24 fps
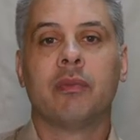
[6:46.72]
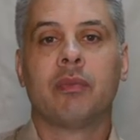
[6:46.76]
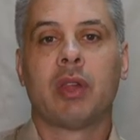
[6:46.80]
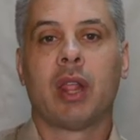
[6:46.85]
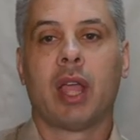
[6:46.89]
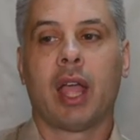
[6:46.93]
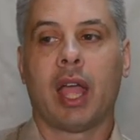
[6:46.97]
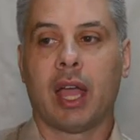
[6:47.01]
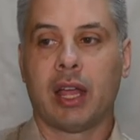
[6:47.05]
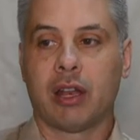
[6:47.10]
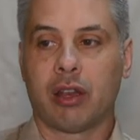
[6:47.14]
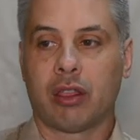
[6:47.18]

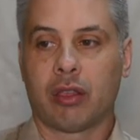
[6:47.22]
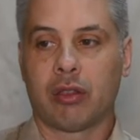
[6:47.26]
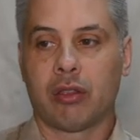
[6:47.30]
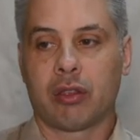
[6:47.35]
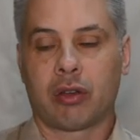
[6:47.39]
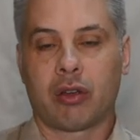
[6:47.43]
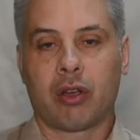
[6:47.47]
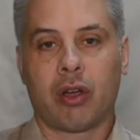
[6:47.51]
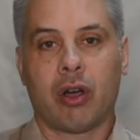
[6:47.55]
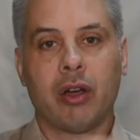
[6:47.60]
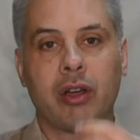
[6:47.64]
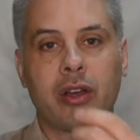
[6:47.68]
And so the
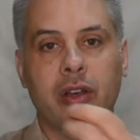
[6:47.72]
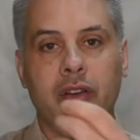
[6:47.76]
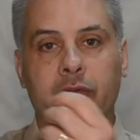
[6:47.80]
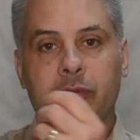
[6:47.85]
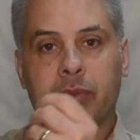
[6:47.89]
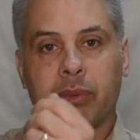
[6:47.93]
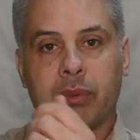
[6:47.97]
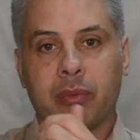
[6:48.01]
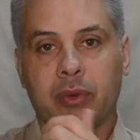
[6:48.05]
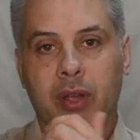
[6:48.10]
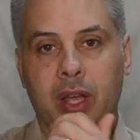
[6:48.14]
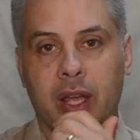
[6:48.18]
kind of
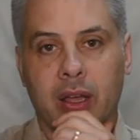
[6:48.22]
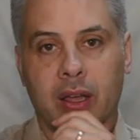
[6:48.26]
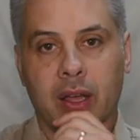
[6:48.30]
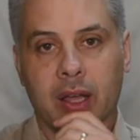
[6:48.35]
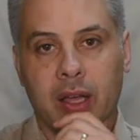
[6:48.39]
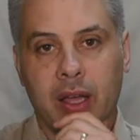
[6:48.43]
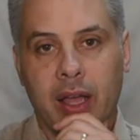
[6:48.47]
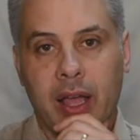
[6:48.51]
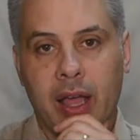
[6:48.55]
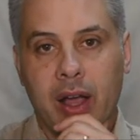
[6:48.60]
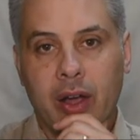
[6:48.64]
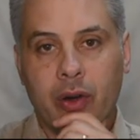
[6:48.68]

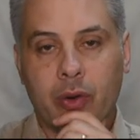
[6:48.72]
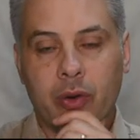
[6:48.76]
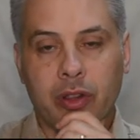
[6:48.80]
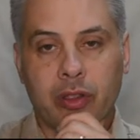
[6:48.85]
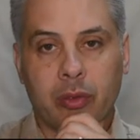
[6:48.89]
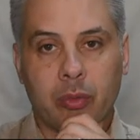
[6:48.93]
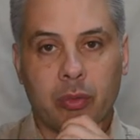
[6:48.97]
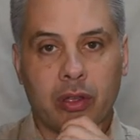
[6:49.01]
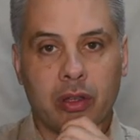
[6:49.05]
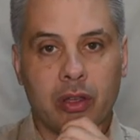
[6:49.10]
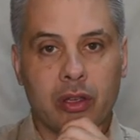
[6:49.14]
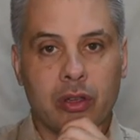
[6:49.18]

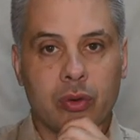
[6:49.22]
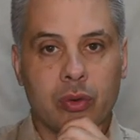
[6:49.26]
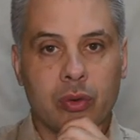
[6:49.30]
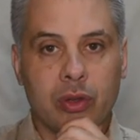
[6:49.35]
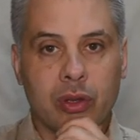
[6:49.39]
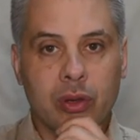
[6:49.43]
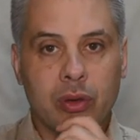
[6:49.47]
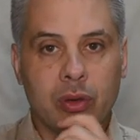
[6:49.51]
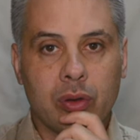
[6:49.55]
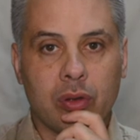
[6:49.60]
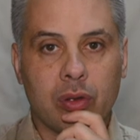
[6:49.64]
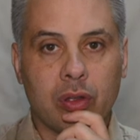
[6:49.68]
algorithms that you'll
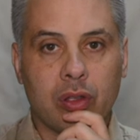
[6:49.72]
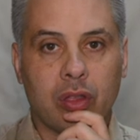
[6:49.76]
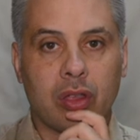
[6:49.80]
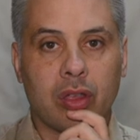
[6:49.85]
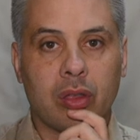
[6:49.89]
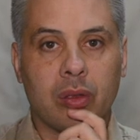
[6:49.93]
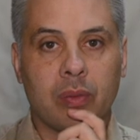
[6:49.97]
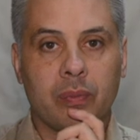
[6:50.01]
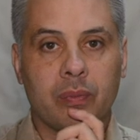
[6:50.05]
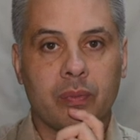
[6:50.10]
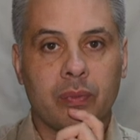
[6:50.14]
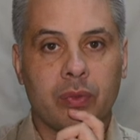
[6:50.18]

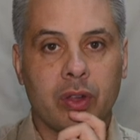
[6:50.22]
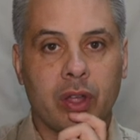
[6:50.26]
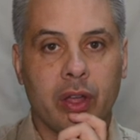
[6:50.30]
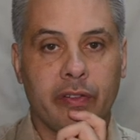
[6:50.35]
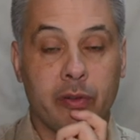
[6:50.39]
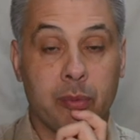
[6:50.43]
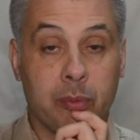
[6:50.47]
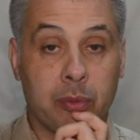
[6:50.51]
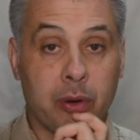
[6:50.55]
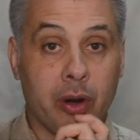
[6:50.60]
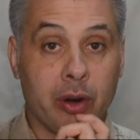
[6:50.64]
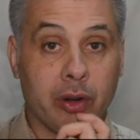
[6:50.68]
use
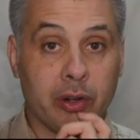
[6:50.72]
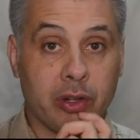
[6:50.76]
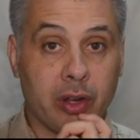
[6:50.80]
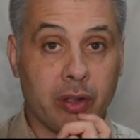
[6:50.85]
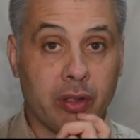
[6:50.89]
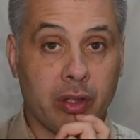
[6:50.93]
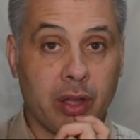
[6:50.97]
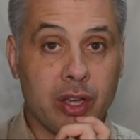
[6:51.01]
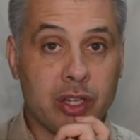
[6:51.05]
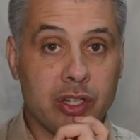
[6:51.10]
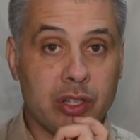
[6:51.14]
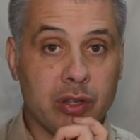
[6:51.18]
for
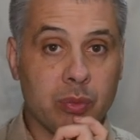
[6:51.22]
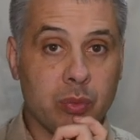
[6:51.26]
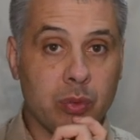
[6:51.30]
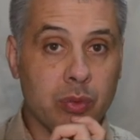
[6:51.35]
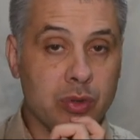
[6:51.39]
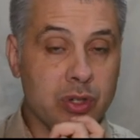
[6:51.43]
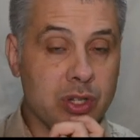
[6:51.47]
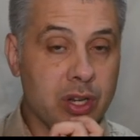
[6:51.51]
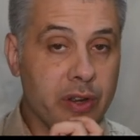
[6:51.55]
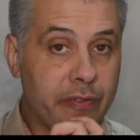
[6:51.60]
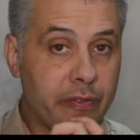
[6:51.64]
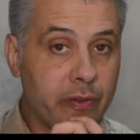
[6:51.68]
prioritization will
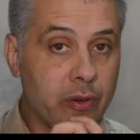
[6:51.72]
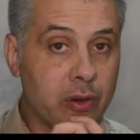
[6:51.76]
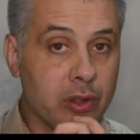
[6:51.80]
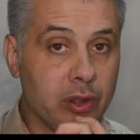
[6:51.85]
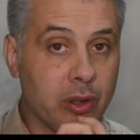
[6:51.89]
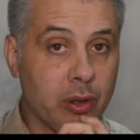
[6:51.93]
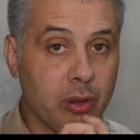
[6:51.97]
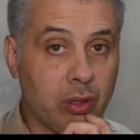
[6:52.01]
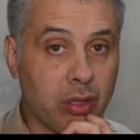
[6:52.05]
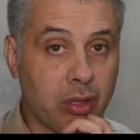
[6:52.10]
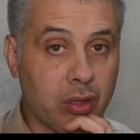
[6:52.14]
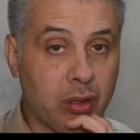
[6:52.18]
differ at
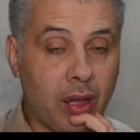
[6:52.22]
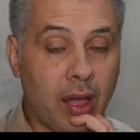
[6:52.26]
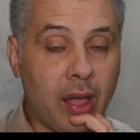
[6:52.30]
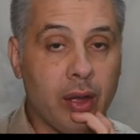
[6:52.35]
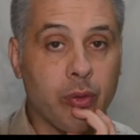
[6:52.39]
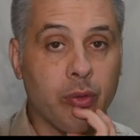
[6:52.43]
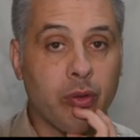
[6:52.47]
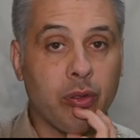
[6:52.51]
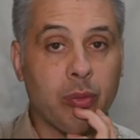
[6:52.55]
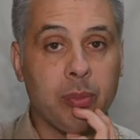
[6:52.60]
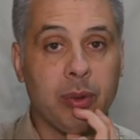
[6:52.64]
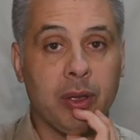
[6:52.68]
those
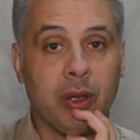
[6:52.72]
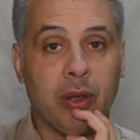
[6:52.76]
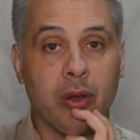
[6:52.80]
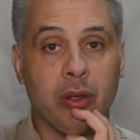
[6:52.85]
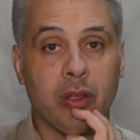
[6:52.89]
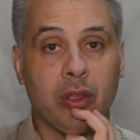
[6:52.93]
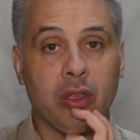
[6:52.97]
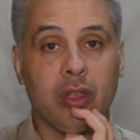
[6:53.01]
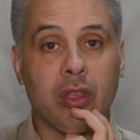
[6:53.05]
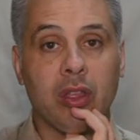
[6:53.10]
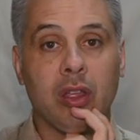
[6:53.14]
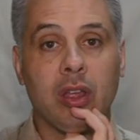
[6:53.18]
scales,
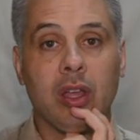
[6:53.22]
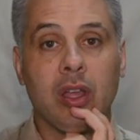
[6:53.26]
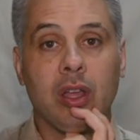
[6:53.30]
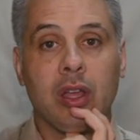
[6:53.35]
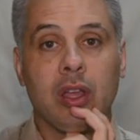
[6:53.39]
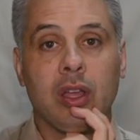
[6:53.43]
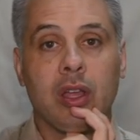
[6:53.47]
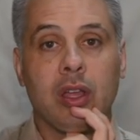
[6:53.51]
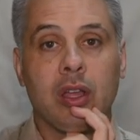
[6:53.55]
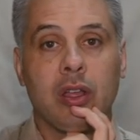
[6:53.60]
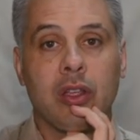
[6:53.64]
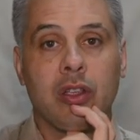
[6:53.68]
because
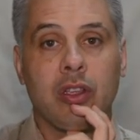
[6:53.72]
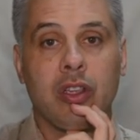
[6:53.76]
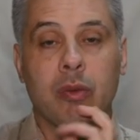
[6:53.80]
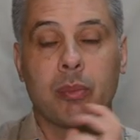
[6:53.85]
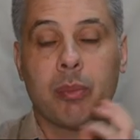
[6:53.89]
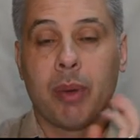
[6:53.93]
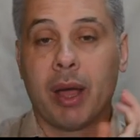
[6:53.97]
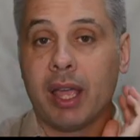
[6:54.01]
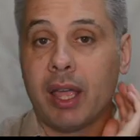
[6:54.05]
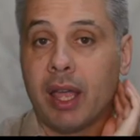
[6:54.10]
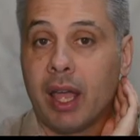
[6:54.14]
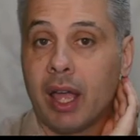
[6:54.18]
you
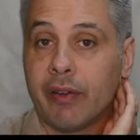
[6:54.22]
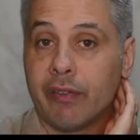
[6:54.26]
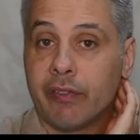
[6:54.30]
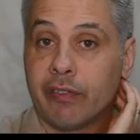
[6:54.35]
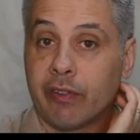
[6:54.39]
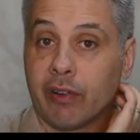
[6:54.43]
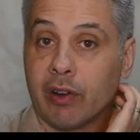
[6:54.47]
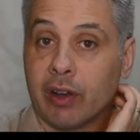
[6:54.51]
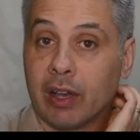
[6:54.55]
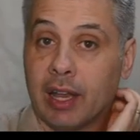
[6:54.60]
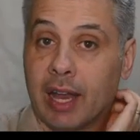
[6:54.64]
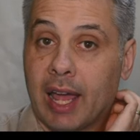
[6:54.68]
may have,
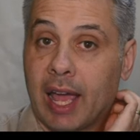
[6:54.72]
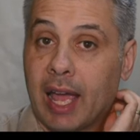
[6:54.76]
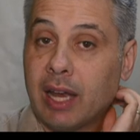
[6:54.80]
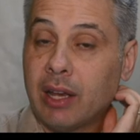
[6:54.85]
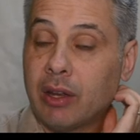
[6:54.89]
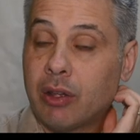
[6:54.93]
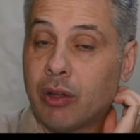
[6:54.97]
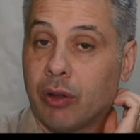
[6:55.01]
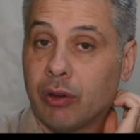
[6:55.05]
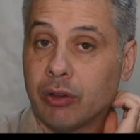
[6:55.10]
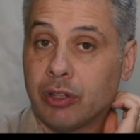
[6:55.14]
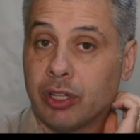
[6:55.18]
for a LAN
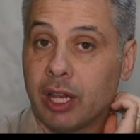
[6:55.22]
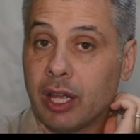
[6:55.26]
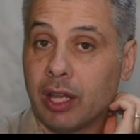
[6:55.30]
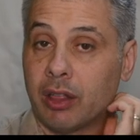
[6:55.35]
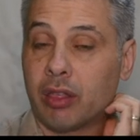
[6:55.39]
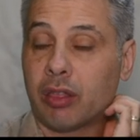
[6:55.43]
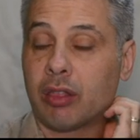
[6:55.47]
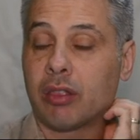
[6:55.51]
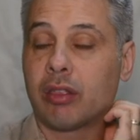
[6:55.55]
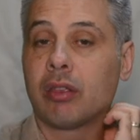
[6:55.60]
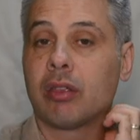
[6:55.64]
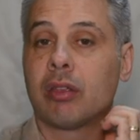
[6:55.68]

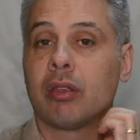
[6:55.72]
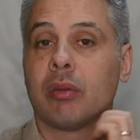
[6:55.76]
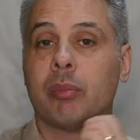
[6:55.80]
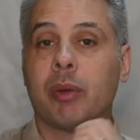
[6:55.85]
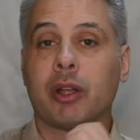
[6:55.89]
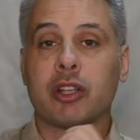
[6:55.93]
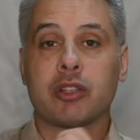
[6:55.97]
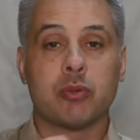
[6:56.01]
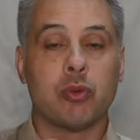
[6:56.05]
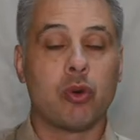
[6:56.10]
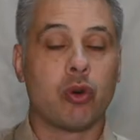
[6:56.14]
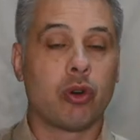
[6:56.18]
context,
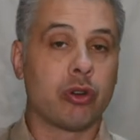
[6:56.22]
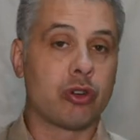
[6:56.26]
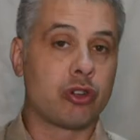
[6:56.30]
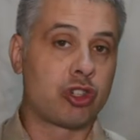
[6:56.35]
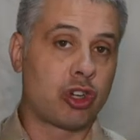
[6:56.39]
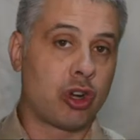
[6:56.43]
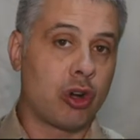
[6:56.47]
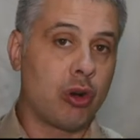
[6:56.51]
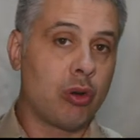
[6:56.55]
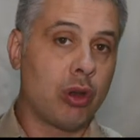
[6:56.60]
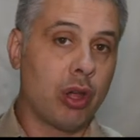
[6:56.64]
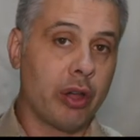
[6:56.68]
much more
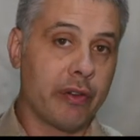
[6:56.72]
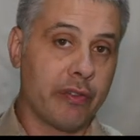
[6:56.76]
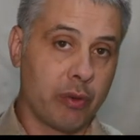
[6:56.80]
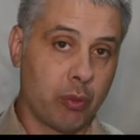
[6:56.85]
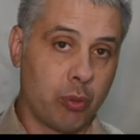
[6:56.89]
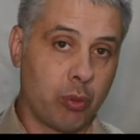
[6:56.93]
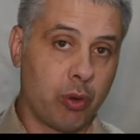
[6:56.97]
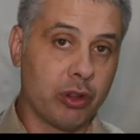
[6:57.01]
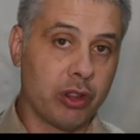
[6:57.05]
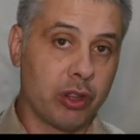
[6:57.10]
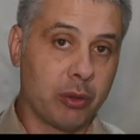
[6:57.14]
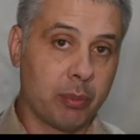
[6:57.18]
control over
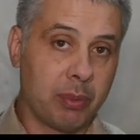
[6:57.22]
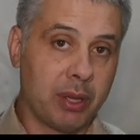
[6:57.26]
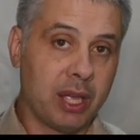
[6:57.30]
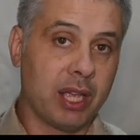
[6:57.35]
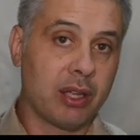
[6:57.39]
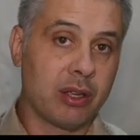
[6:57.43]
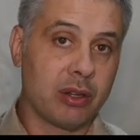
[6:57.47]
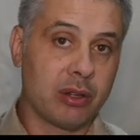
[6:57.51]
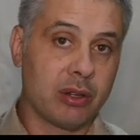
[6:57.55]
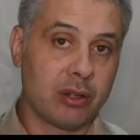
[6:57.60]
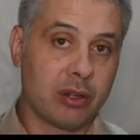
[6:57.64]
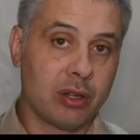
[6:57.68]
what the
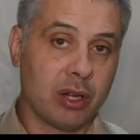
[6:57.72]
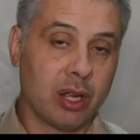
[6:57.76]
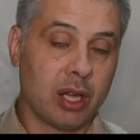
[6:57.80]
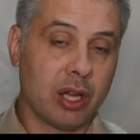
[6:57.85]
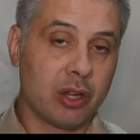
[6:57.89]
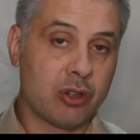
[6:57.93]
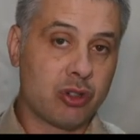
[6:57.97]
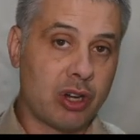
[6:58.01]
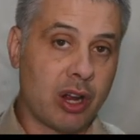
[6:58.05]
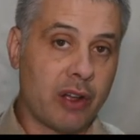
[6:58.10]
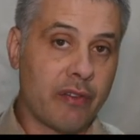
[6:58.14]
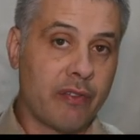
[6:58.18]
peak
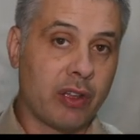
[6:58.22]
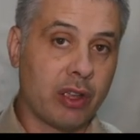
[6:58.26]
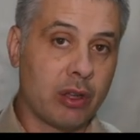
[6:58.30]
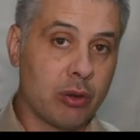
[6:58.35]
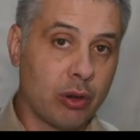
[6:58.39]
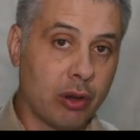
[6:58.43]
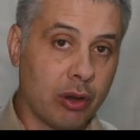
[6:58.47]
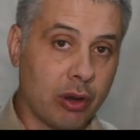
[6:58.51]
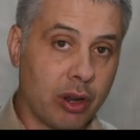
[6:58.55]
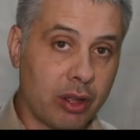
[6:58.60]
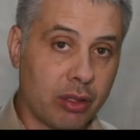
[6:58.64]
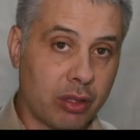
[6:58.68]
traffic
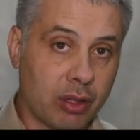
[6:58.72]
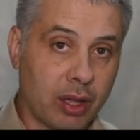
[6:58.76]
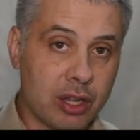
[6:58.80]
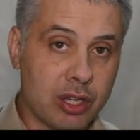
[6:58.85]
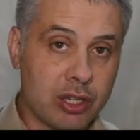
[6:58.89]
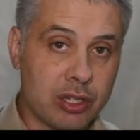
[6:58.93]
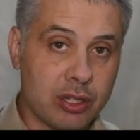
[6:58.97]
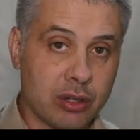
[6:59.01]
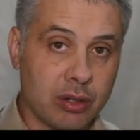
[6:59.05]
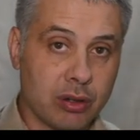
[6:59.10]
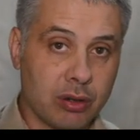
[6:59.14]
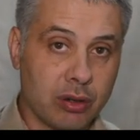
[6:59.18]

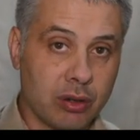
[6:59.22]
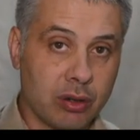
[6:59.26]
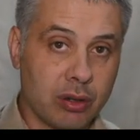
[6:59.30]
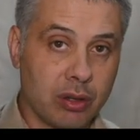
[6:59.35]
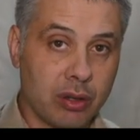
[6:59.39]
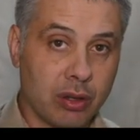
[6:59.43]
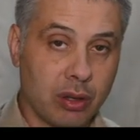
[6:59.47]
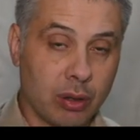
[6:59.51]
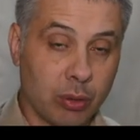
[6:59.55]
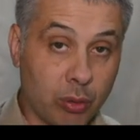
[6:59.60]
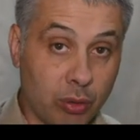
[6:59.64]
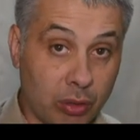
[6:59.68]
utilization
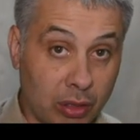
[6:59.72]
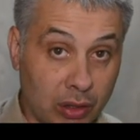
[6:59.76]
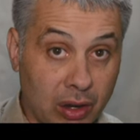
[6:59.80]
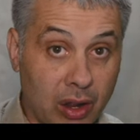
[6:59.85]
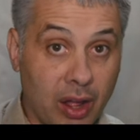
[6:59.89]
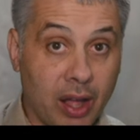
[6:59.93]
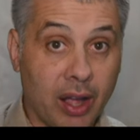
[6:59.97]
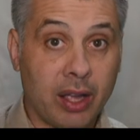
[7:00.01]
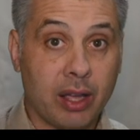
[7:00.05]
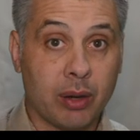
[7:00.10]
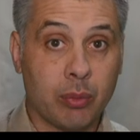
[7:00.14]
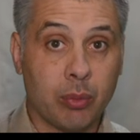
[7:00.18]
looks
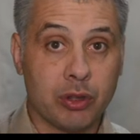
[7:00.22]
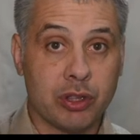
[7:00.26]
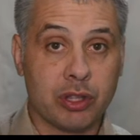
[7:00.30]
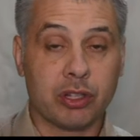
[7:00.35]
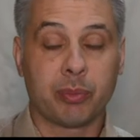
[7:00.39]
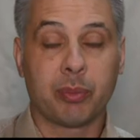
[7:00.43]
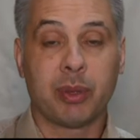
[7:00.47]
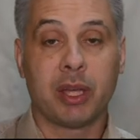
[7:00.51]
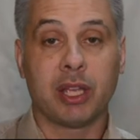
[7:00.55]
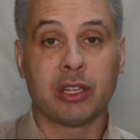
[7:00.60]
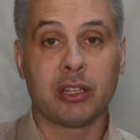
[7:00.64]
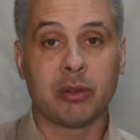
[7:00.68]
like and what the
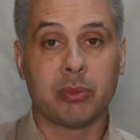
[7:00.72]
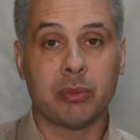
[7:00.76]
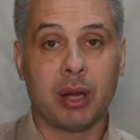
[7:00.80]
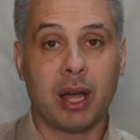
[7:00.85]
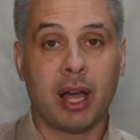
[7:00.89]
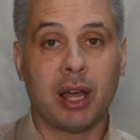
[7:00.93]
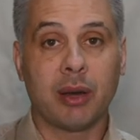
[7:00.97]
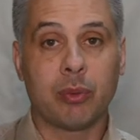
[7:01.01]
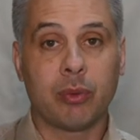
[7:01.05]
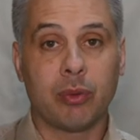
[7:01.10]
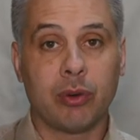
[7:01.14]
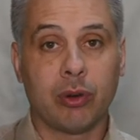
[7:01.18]
peak
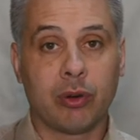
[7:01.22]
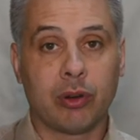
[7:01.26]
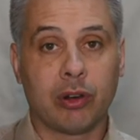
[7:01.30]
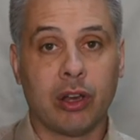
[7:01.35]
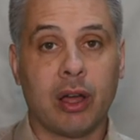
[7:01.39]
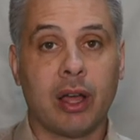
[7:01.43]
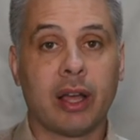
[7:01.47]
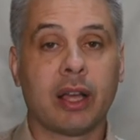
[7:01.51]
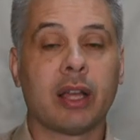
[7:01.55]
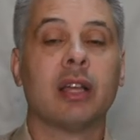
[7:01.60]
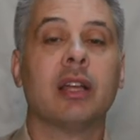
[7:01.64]
demand will look like